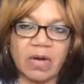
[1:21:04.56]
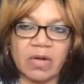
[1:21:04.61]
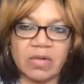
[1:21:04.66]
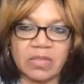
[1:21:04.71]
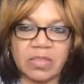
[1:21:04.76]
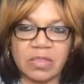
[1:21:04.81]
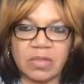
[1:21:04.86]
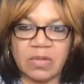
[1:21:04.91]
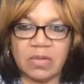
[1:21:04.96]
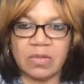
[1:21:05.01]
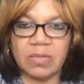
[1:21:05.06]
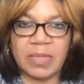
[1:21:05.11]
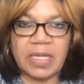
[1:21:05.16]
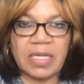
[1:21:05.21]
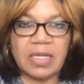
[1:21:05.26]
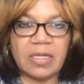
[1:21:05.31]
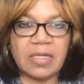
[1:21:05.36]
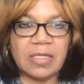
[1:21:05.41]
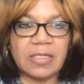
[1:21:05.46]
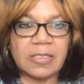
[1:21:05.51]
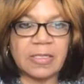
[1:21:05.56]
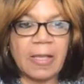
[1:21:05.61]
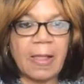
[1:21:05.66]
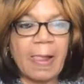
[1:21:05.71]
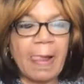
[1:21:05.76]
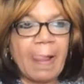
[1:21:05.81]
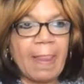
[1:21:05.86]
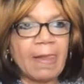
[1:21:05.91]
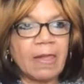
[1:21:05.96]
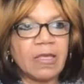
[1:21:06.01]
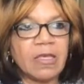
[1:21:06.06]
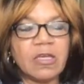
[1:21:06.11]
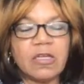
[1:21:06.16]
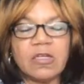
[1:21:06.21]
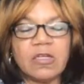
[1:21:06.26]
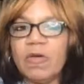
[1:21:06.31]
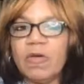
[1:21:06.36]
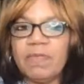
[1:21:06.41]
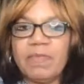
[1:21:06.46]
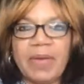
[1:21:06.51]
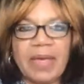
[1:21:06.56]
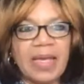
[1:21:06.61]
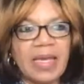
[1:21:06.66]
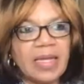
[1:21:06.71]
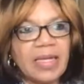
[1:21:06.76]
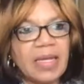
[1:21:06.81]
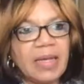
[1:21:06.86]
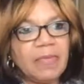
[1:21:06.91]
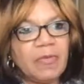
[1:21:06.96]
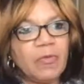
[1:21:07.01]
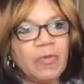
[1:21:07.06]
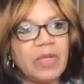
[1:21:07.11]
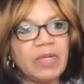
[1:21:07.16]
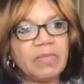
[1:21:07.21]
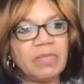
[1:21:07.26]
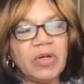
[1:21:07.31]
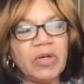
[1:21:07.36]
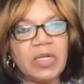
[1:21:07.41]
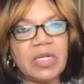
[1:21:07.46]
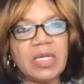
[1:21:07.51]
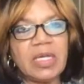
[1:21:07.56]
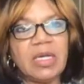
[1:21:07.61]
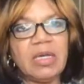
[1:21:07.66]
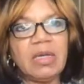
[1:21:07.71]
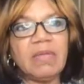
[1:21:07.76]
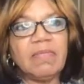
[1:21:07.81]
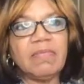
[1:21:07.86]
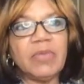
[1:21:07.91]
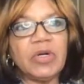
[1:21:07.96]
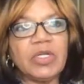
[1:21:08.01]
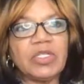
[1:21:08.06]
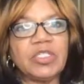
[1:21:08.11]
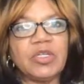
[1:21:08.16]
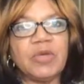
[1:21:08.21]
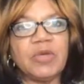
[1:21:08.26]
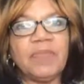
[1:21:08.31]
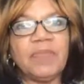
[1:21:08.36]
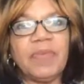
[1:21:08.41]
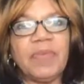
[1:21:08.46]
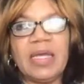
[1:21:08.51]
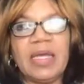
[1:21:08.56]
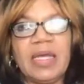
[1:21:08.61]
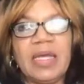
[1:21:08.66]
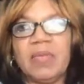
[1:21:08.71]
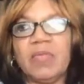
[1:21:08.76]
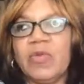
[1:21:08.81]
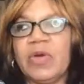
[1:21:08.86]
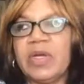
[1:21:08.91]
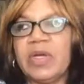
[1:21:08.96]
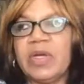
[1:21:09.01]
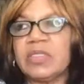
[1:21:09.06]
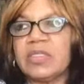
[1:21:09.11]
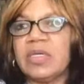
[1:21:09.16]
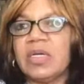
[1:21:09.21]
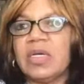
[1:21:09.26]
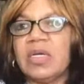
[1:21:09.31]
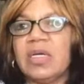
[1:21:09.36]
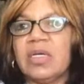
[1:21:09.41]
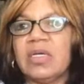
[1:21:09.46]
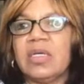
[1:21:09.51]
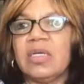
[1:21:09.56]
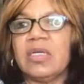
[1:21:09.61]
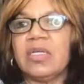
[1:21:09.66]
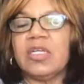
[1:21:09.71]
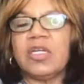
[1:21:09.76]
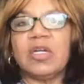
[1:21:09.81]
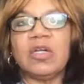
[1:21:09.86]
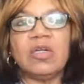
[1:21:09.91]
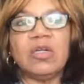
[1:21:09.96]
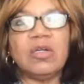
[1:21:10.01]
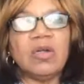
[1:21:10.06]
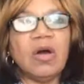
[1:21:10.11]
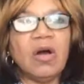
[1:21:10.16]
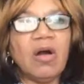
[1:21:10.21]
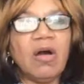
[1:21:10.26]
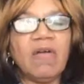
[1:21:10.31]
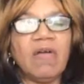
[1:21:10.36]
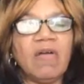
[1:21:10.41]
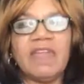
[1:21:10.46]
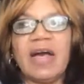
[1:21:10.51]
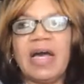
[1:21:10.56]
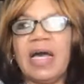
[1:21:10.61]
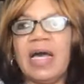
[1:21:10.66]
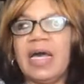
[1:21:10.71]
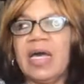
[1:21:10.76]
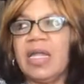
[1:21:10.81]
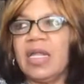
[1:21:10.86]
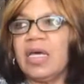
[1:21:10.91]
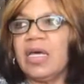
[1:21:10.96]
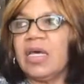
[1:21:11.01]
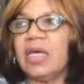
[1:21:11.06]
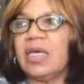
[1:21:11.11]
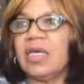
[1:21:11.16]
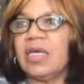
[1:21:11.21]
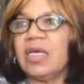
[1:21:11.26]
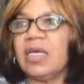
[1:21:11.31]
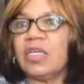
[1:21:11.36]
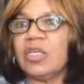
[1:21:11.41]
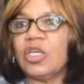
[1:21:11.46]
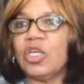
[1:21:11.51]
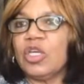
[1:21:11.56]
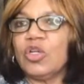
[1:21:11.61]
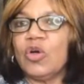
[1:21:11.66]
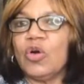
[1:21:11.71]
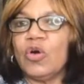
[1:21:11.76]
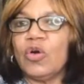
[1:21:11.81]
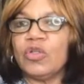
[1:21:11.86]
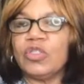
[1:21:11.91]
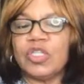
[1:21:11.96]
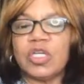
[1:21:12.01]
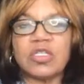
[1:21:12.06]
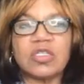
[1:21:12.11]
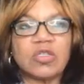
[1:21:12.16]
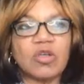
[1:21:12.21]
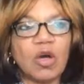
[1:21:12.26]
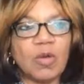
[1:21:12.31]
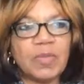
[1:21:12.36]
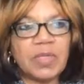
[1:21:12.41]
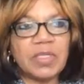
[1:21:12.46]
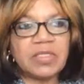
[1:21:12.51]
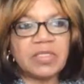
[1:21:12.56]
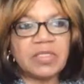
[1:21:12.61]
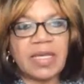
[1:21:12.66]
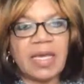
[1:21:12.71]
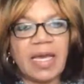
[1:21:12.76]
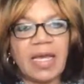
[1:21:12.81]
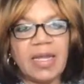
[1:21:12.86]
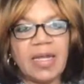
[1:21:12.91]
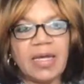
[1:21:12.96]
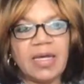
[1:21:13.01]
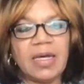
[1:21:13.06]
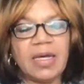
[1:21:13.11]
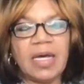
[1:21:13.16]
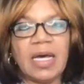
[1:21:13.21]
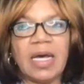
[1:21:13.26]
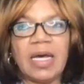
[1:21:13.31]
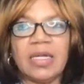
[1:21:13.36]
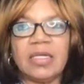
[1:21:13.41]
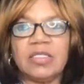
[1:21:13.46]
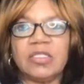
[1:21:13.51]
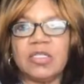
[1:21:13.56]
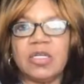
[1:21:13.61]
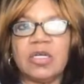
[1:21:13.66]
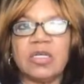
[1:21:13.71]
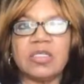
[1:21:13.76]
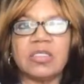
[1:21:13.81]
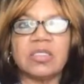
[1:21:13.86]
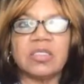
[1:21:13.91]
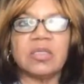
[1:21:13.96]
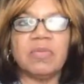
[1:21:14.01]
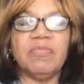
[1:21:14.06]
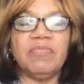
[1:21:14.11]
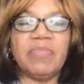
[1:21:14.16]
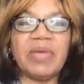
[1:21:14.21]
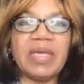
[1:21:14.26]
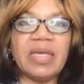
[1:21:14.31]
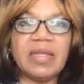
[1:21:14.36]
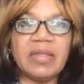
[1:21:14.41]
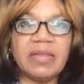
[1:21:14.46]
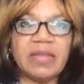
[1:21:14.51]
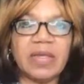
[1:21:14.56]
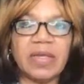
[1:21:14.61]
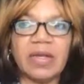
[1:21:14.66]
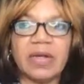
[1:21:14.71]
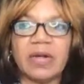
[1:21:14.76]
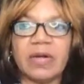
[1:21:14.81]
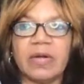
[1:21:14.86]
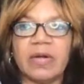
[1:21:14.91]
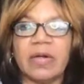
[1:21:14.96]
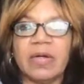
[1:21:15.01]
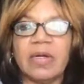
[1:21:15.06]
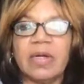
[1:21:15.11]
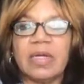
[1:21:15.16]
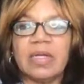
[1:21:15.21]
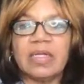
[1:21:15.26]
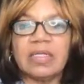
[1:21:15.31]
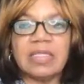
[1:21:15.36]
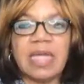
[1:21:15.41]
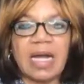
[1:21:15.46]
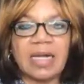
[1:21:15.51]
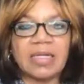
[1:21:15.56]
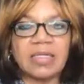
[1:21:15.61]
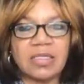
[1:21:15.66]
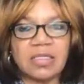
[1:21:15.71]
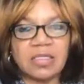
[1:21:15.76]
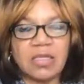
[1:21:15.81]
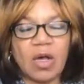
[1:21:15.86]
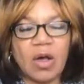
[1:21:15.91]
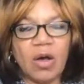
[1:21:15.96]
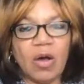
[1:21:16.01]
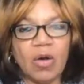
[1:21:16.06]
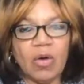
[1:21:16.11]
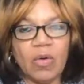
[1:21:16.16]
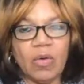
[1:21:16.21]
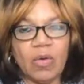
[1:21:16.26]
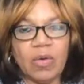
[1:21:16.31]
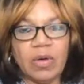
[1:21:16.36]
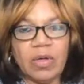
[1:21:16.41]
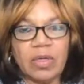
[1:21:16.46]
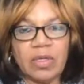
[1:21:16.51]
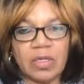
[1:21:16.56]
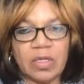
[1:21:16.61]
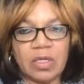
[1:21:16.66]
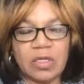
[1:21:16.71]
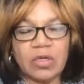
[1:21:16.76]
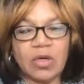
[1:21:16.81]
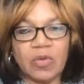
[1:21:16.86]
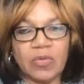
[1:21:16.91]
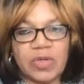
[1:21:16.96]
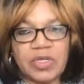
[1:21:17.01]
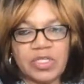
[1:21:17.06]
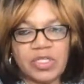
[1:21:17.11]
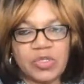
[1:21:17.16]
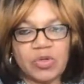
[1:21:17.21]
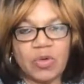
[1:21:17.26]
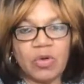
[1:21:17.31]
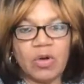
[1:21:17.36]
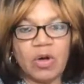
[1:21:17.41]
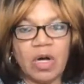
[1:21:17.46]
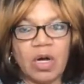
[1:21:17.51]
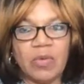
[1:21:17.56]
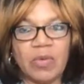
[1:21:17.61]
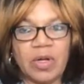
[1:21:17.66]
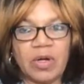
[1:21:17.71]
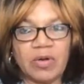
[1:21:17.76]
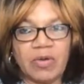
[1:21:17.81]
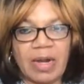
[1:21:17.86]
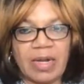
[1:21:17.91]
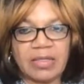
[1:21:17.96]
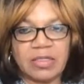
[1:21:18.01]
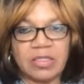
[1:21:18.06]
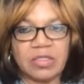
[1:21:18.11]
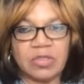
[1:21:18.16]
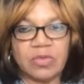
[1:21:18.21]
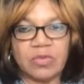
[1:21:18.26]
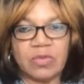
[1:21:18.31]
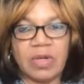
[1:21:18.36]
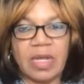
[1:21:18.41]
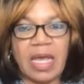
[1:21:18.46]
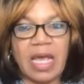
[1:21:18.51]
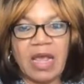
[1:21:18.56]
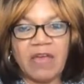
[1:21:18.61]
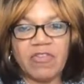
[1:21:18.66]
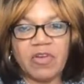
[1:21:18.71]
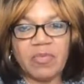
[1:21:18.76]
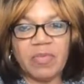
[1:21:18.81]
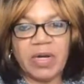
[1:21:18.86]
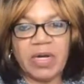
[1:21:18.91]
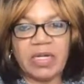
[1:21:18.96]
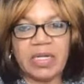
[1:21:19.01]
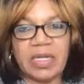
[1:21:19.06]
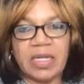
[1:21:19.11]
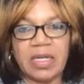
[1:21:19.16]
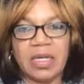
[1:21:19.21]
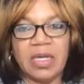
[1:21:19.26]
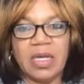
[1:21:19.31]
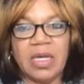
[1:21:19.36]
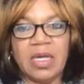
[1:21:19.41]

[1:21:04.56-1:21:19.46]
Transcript: or so, because you don't pay them with money, but you pay them with your love and just coming together and just being there. That is how we show our gratitude. Everybody